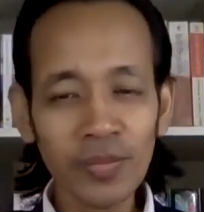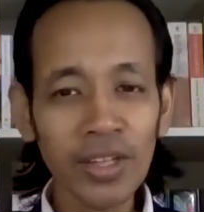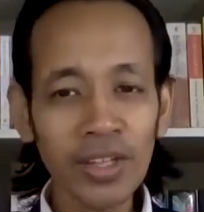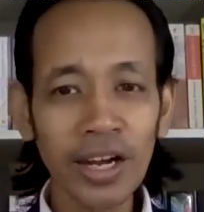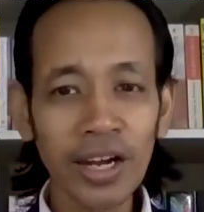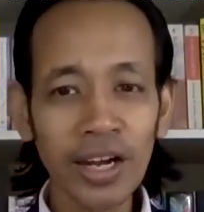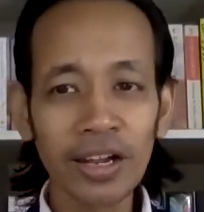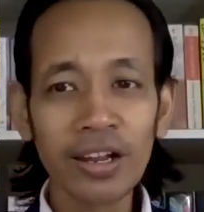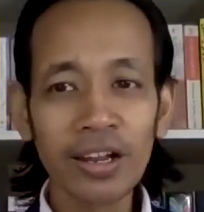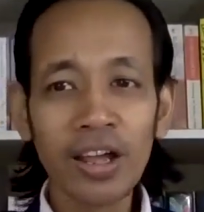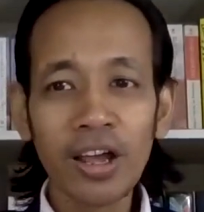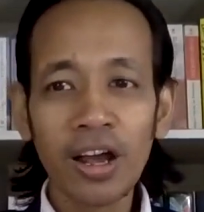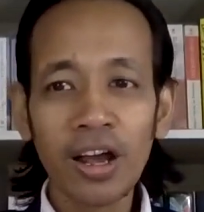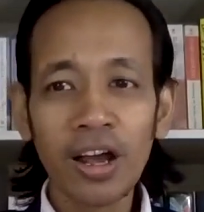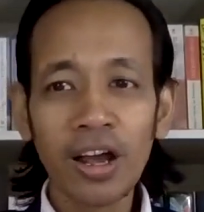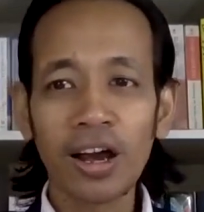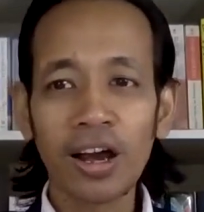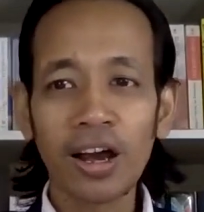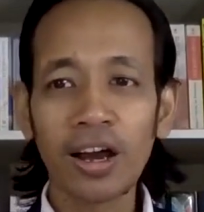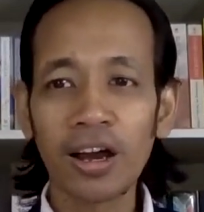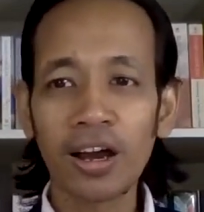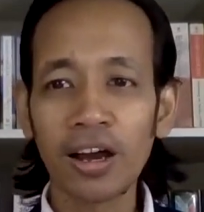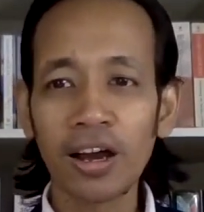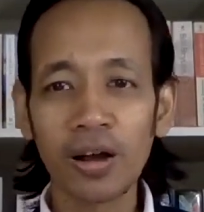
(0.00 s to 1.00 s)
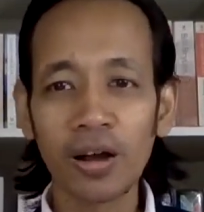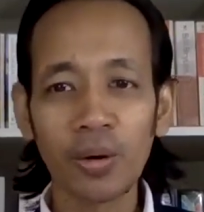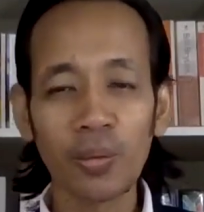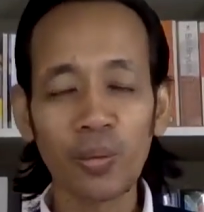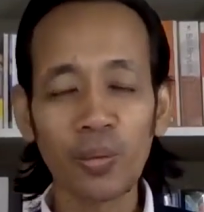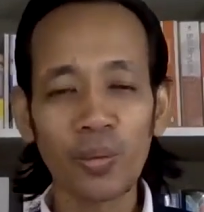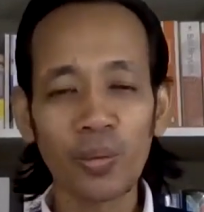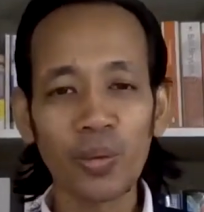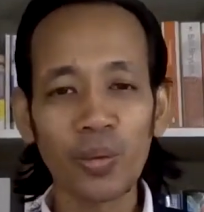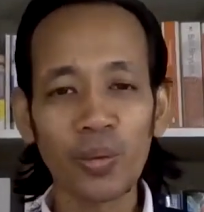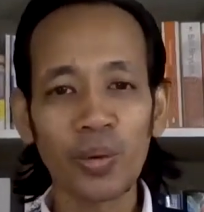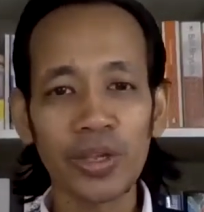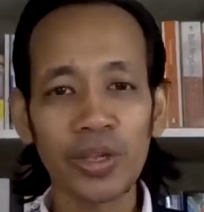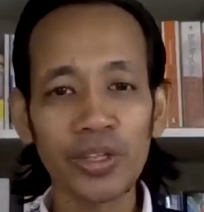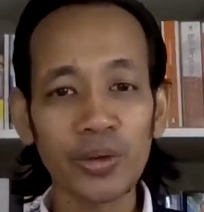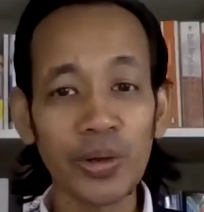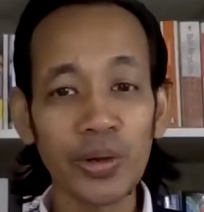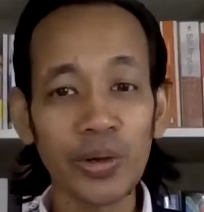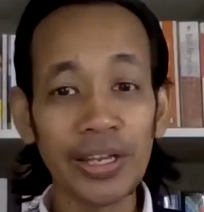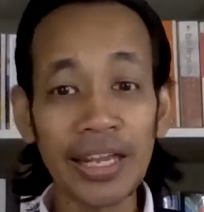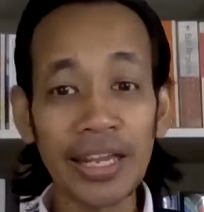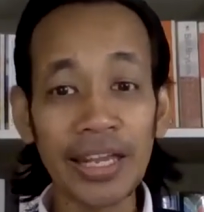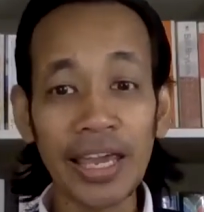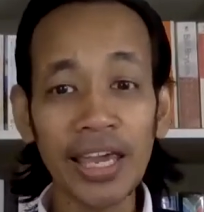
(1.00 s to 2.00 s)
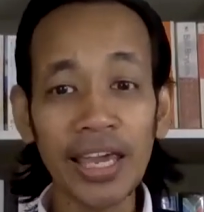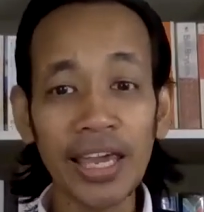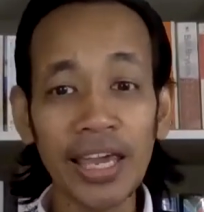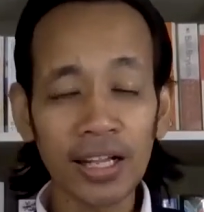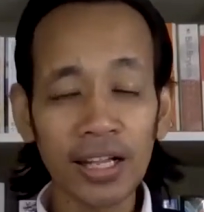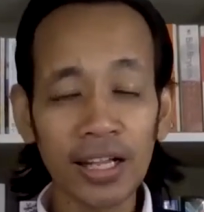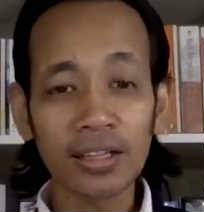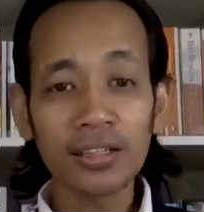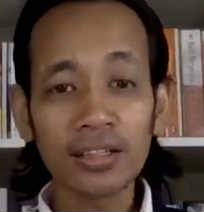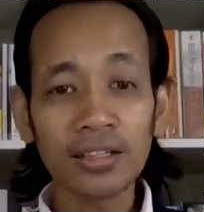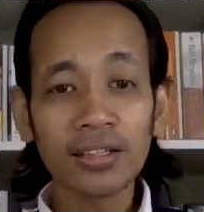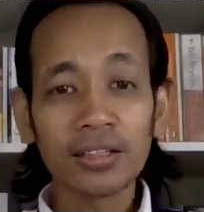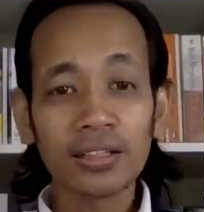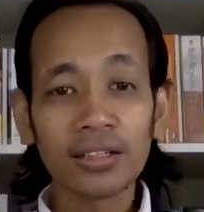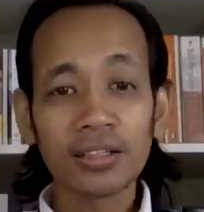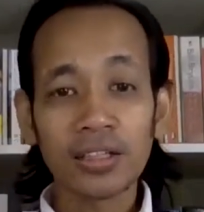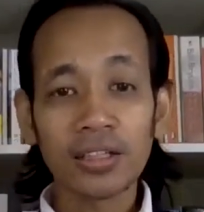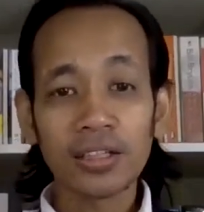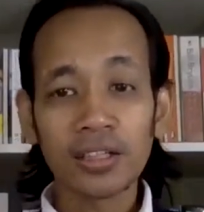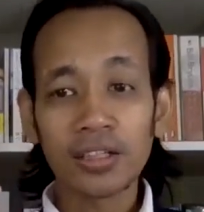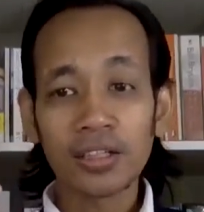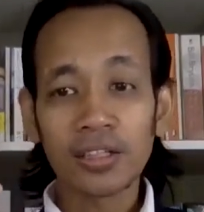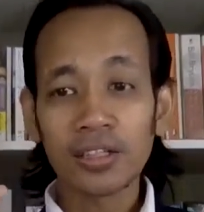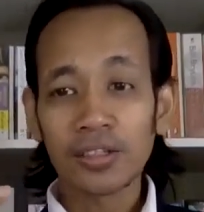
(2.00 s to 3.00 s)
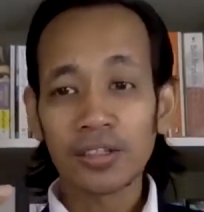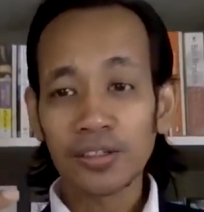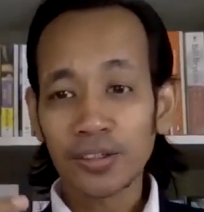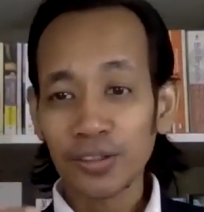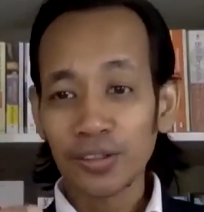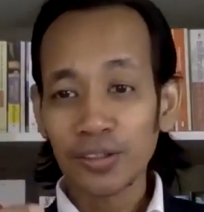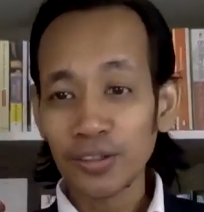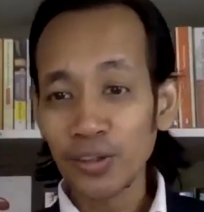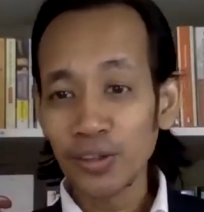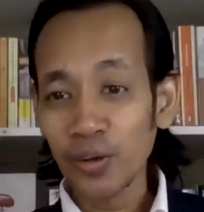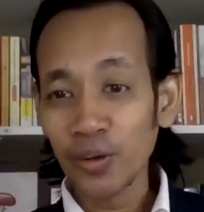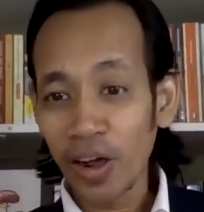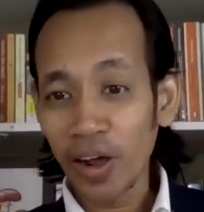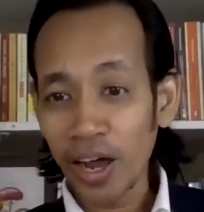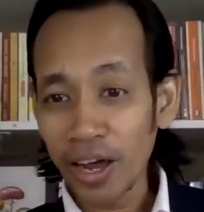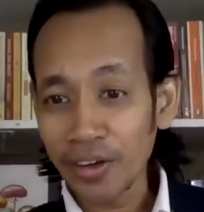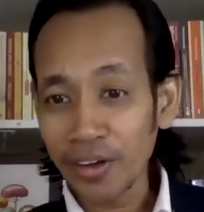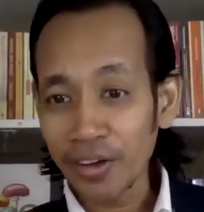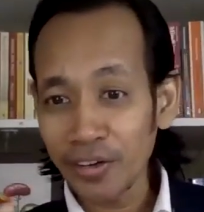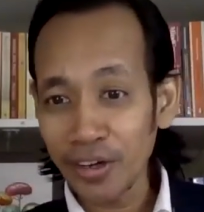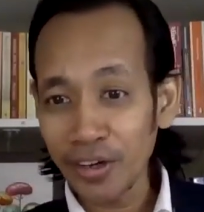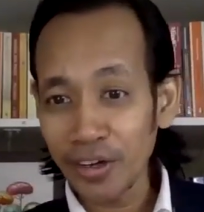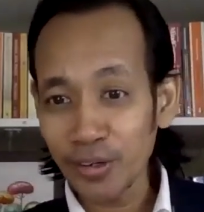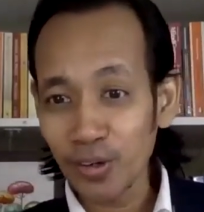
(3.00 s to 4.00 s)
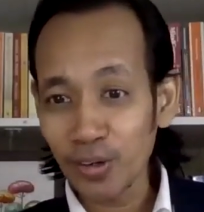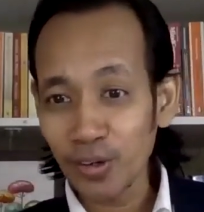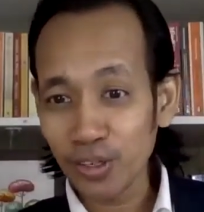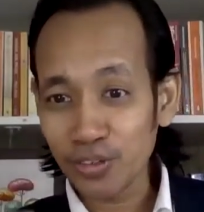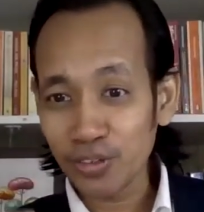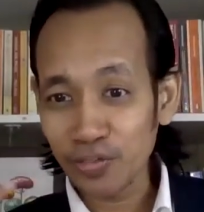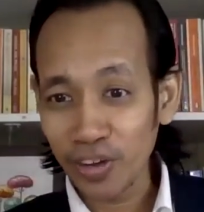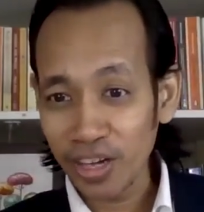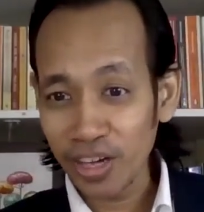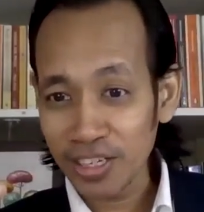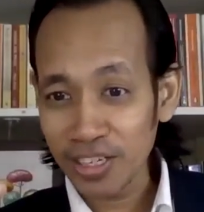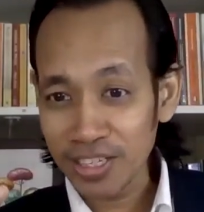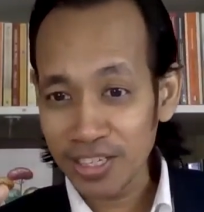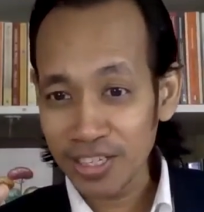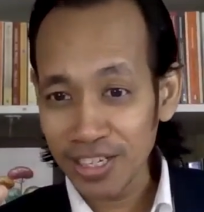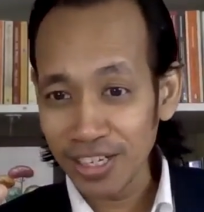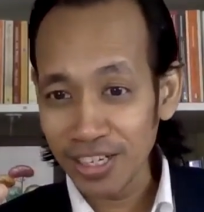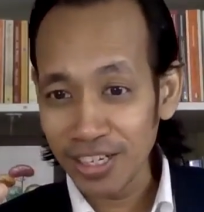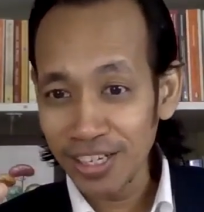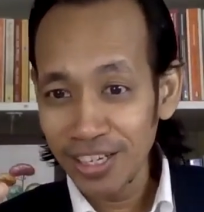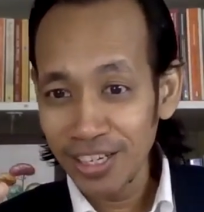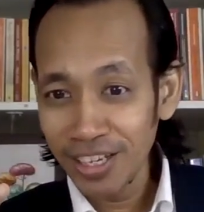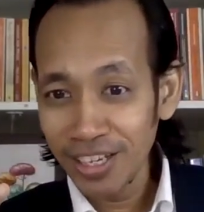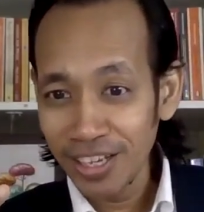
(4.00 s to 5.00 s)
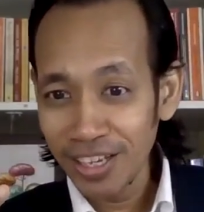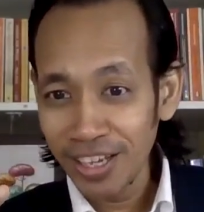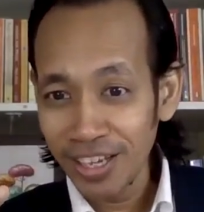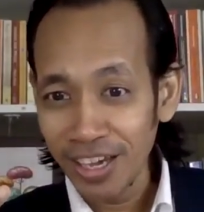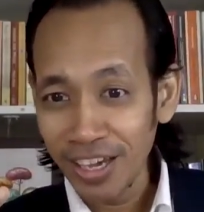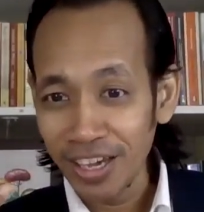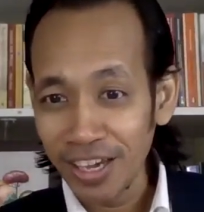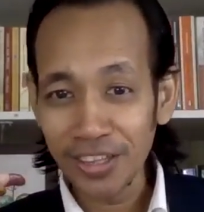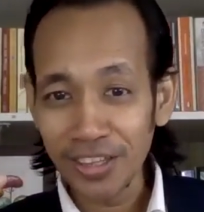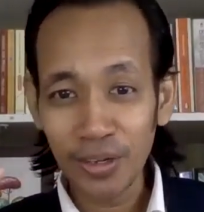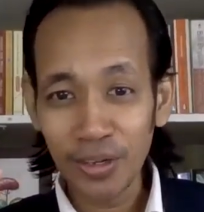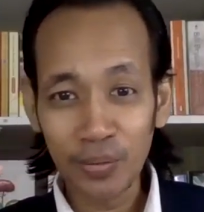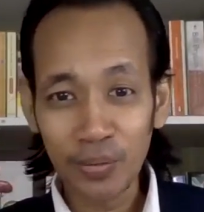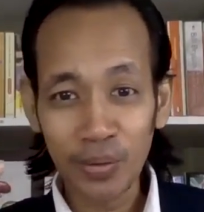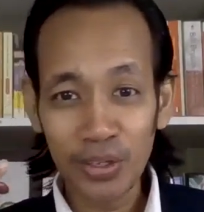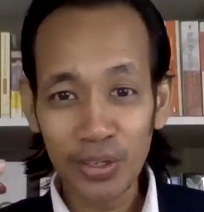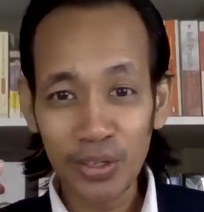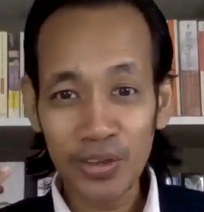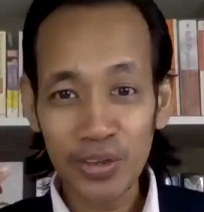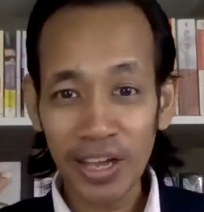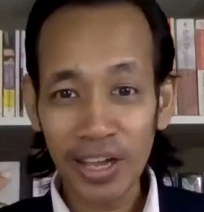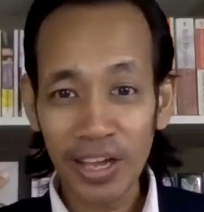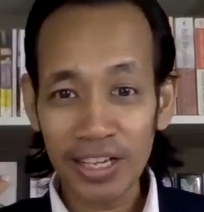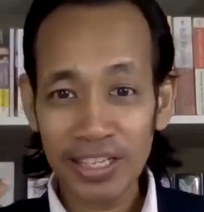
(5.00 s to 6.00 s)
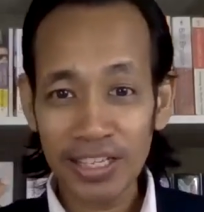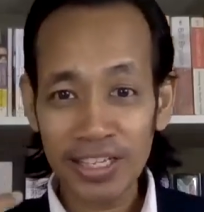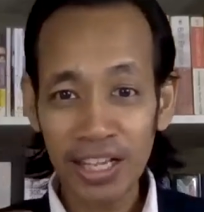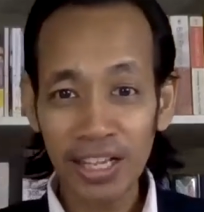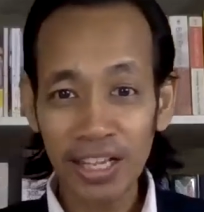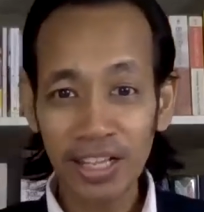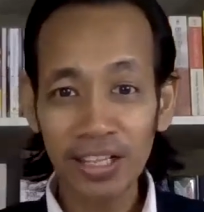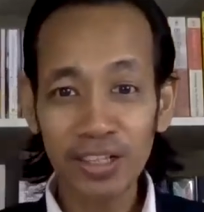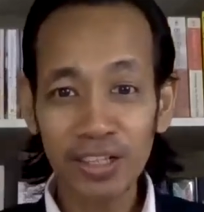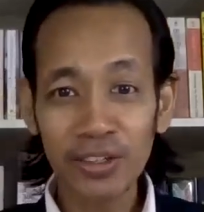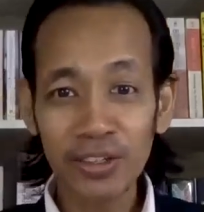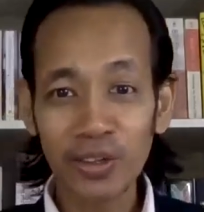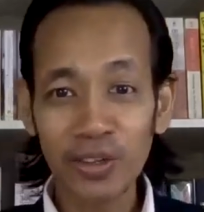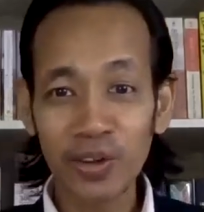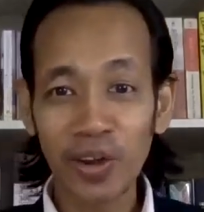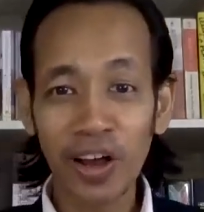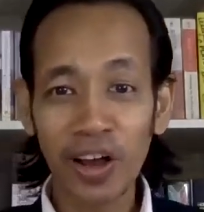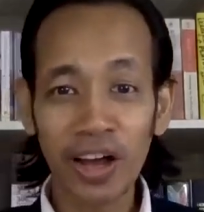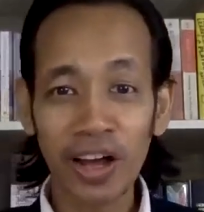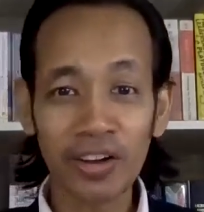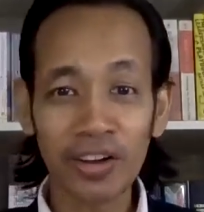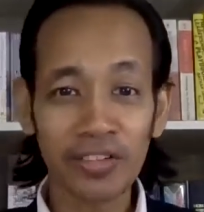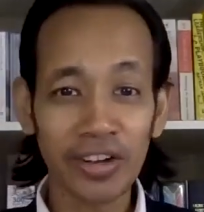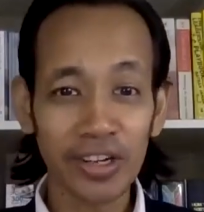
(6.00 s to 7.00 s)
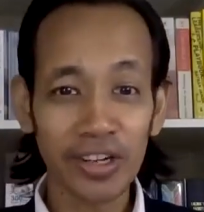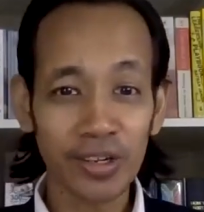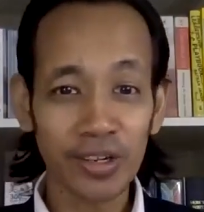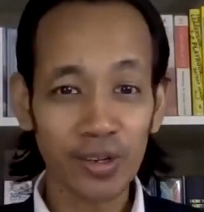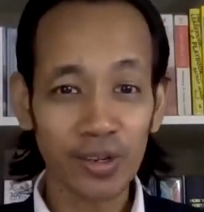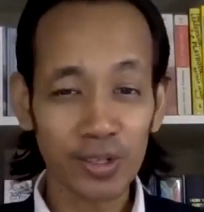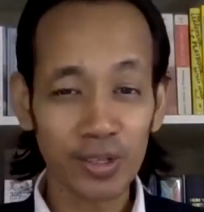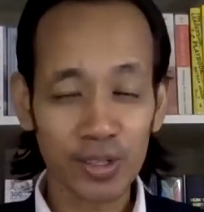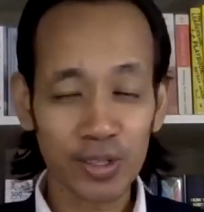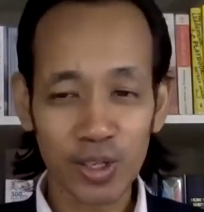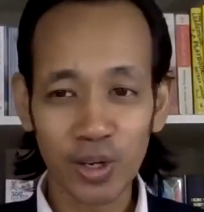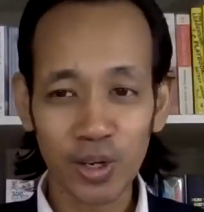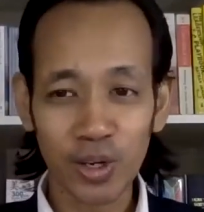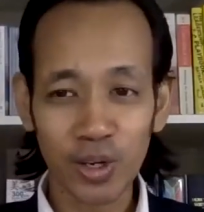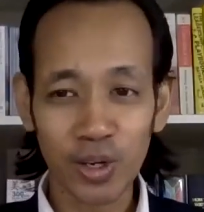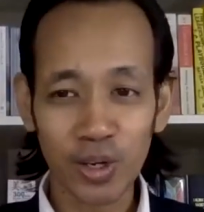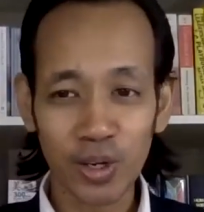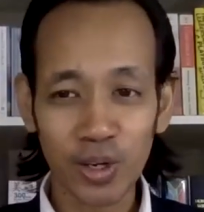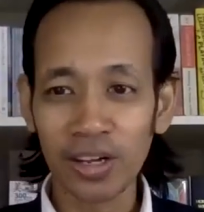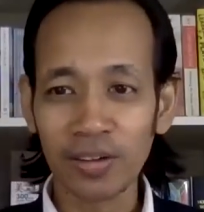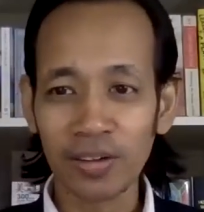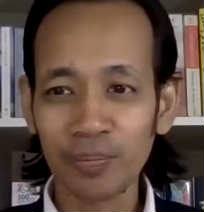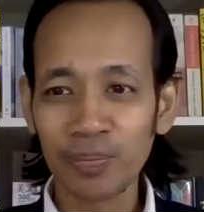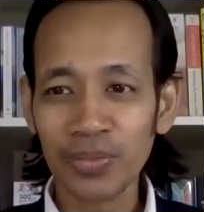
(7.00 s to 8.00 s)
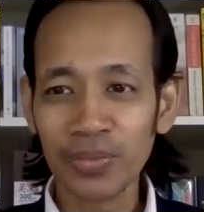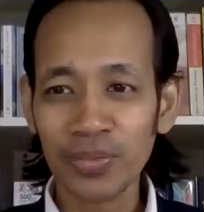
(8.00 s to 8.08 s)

Yeah. Uh, when you inhale, your heart rate goes faster, and then when you exhale, your heart rate goes slower.